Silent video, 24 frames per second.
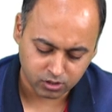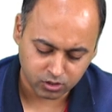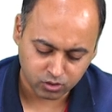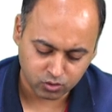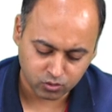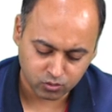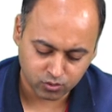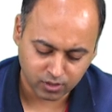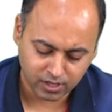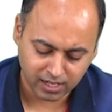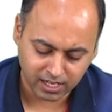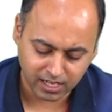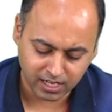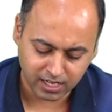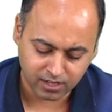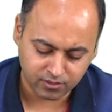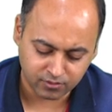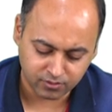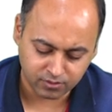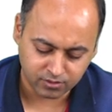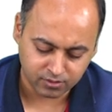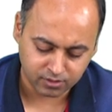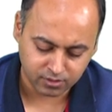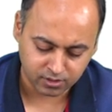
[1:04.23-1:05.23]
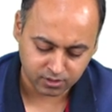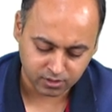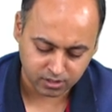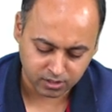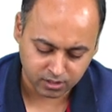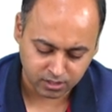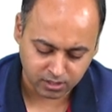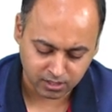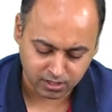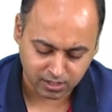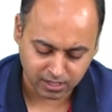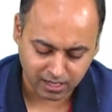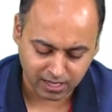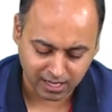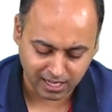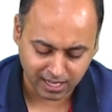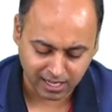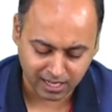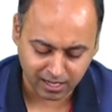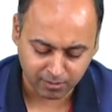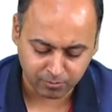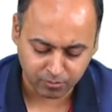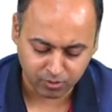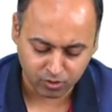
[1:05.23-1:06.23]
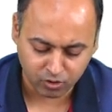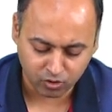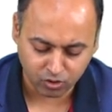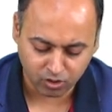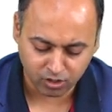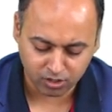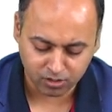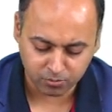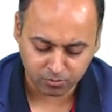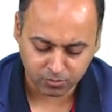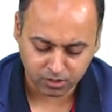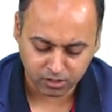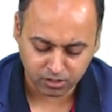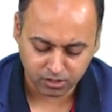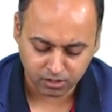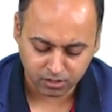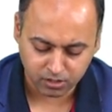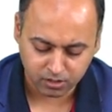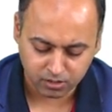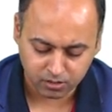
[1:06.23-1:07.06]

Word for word: you have the abnormal